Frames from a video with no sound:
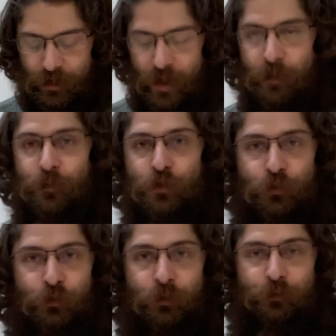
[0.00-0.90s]
if
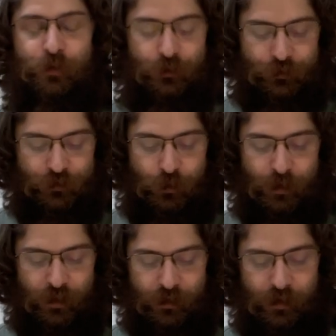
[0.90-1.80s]
you feel so
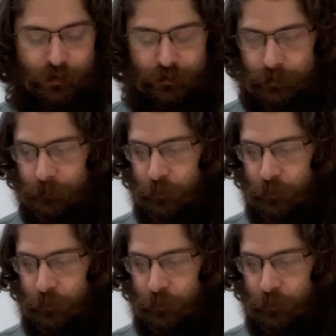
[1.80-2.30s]
inclined.